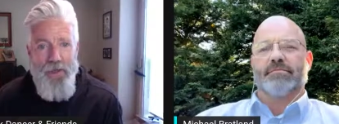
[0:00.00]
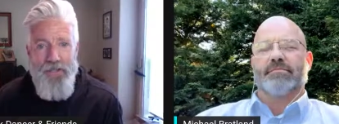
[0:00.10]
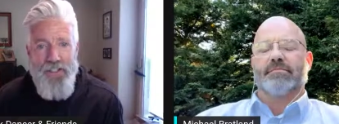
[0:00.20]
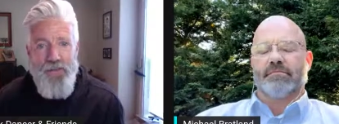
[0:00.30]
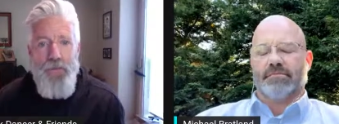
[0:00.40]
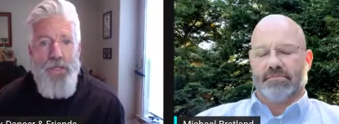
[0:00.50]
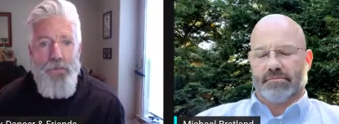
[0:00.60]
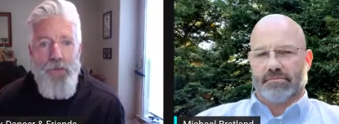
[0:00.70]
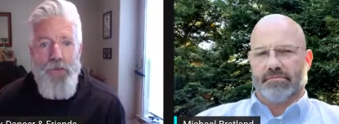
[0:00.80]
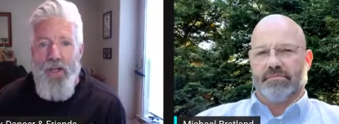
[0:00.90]
Speaker 1: and these
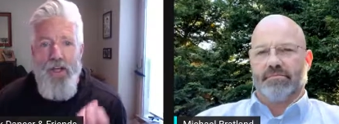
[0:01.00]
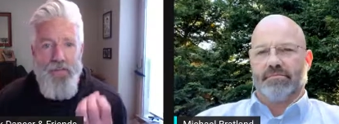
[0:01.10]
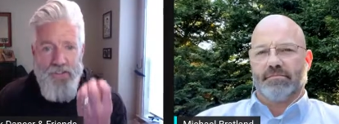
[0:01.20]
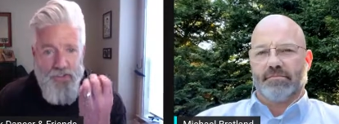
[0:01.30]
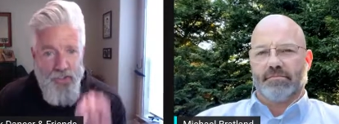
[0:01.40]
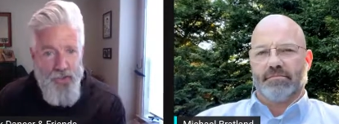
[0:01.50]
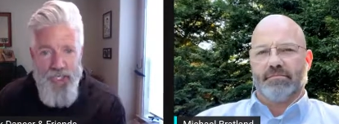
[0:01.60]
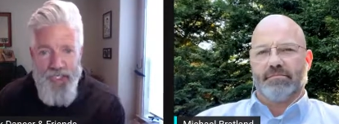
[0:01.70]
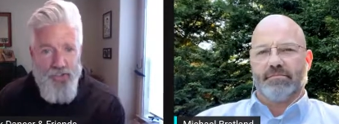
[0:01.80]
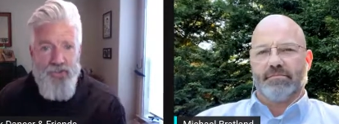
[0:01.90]
people, these
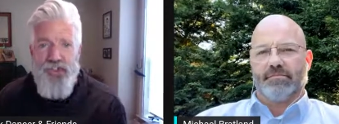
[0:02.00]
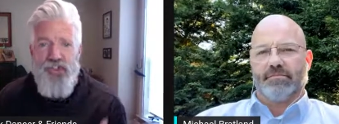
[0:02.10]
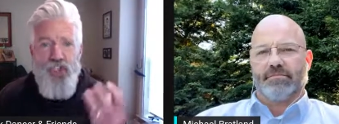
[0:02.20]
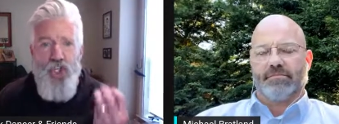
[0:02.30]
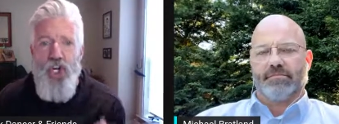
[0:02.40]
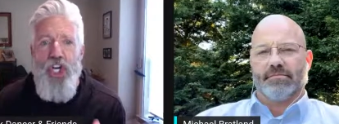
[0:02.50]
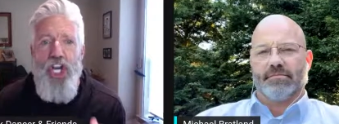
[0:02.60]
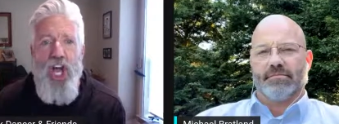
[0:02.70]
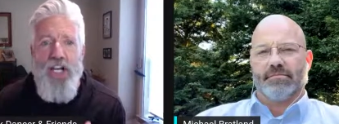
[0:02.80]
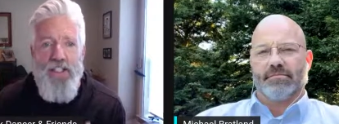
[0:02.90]
critics, just could
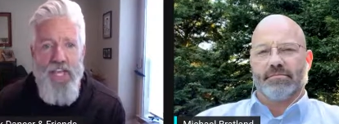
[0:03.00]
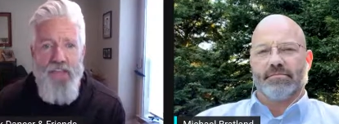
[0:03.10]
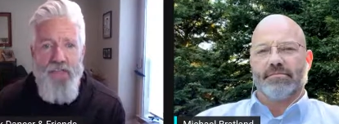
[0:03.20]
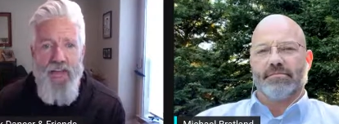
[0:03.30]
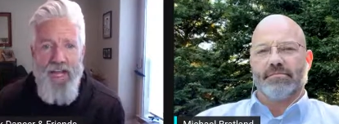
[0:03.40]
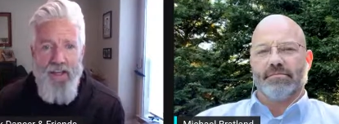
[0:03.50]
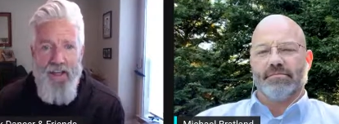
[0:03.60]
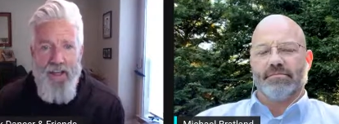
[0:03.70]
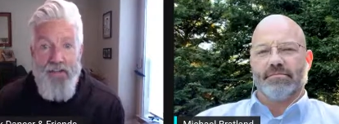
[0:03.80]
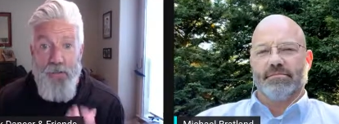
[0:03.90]
not get that.
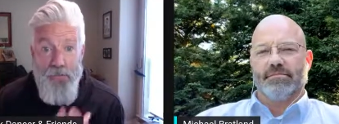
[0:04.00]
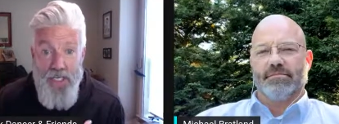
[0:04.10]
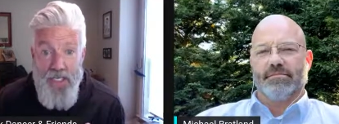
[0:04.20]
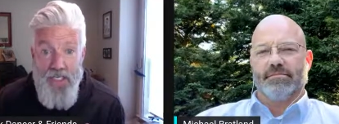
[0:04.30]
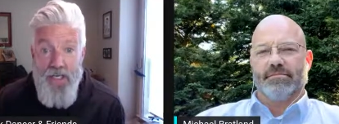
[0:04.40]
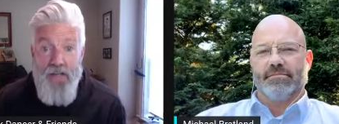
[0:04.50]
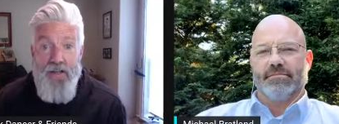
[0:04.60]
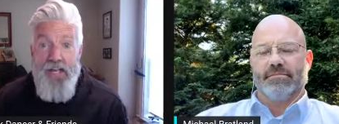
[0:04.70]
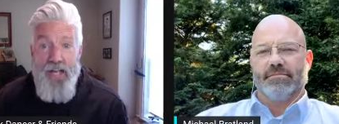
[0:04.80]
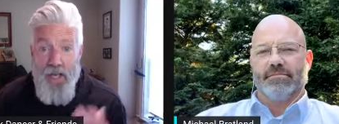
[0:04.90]
To me,
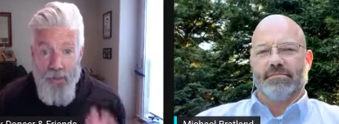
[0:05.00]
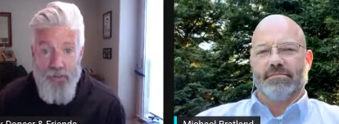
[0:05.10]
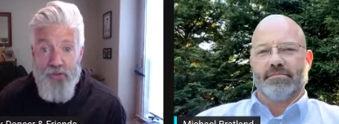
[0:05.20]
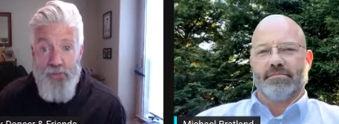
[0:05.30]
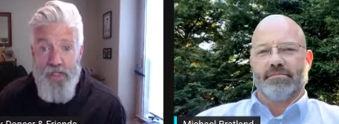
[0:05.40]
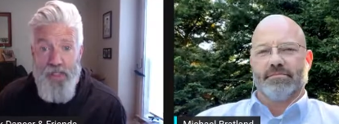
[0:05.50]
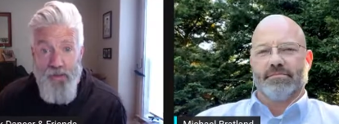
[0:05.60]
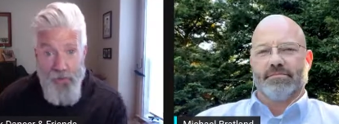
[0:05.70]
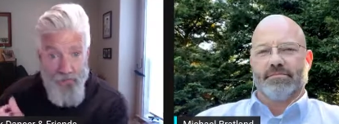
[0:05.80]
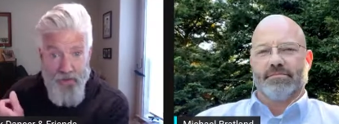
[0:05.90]
how much money
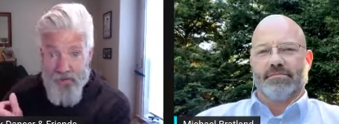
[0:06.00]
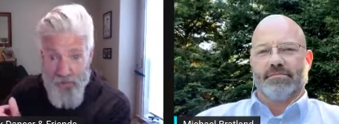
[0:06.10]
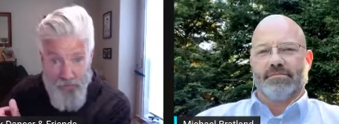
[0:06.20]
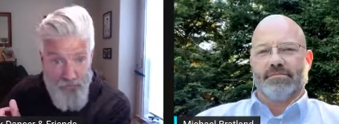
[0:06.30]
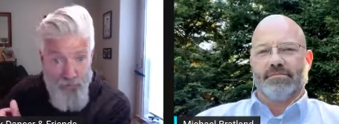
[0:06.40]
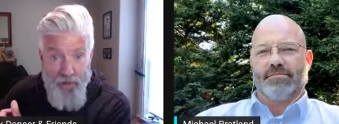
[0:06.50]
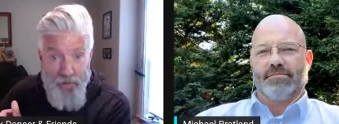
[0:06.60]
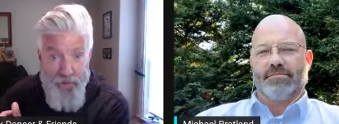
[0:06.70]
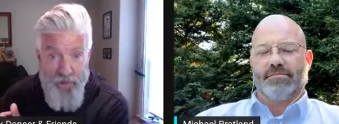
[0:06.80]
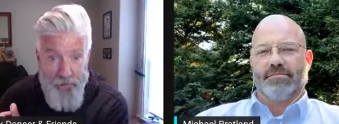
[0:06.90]
the the, the small
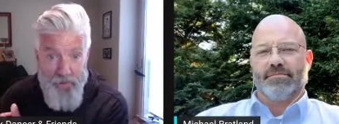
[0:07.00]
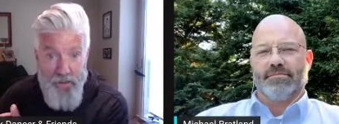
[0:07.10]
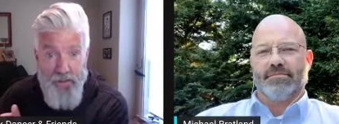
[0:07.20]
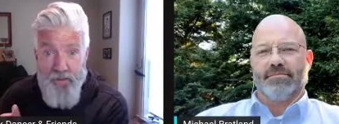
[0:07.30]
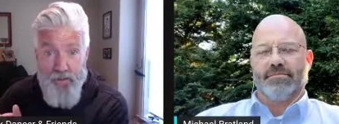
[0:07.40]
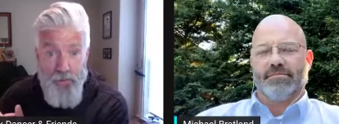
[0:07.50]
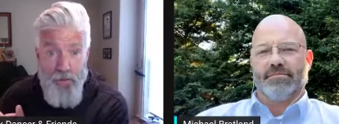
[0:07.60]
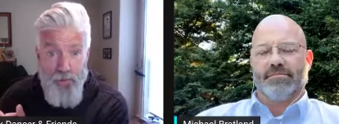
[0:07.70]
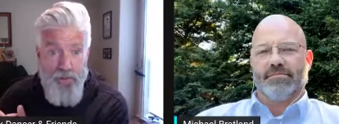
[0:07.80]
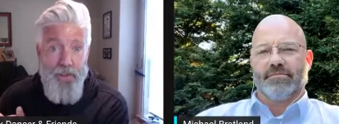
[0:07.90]
amount of money you
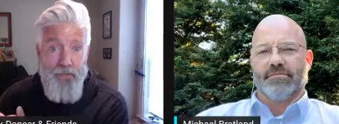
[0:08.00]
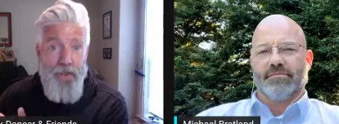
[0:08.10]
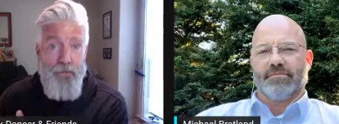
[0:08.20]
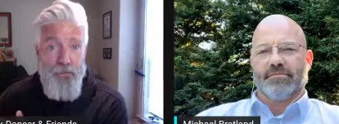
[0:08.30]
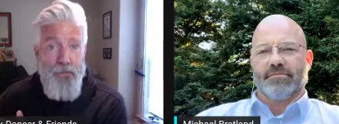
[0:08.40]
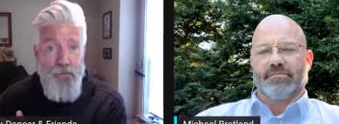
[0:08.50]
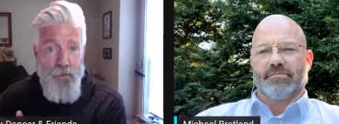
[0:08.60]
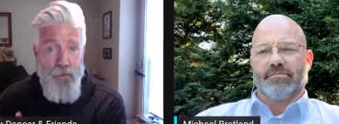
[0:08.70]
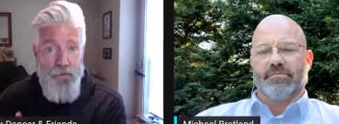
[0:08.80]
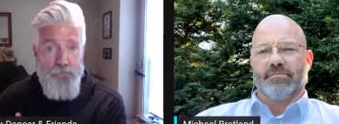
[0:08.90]
spent putting up that
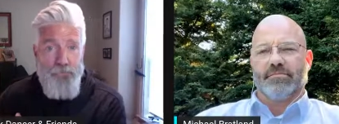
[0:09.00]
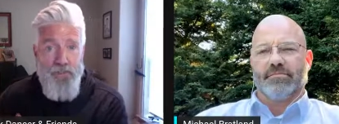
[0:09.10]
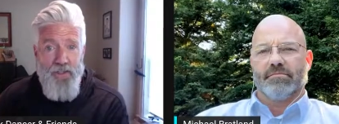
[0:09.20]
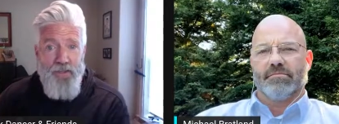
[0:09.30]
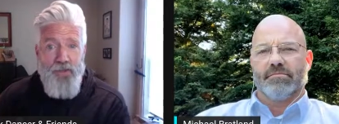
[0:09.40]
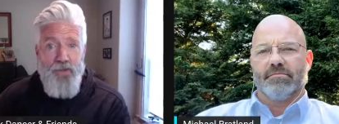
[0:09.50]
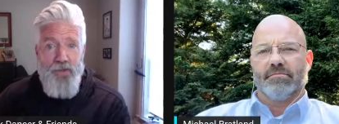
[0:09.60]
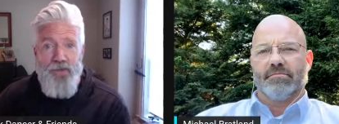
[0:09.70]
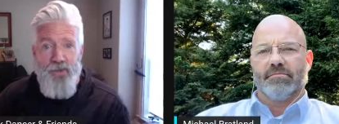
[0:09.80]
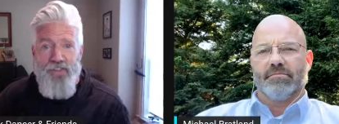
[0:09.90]
billboard
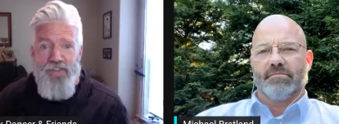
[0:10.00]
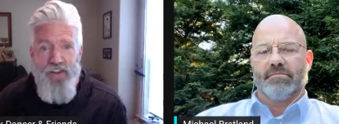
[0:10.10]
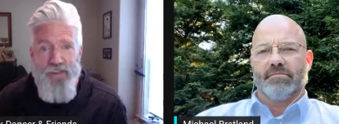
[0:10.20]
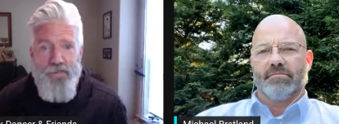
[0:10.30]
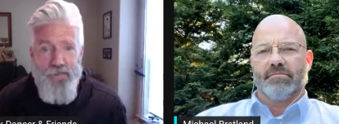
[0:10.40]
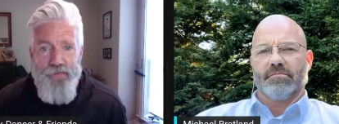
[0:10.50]
to to fight for